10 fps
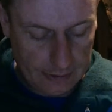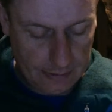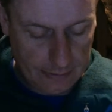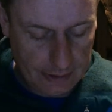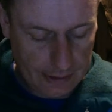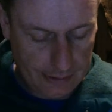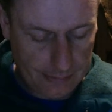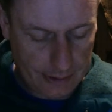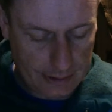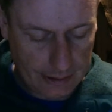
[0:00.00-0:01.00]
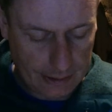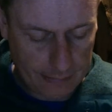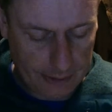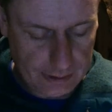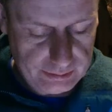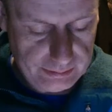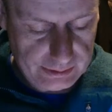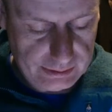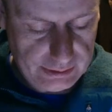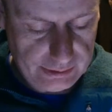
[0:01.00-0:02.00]
to tell you what time we are
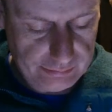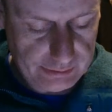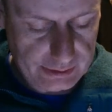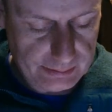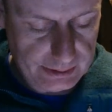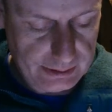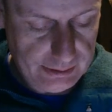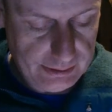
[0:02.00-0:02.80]
doing a live next week.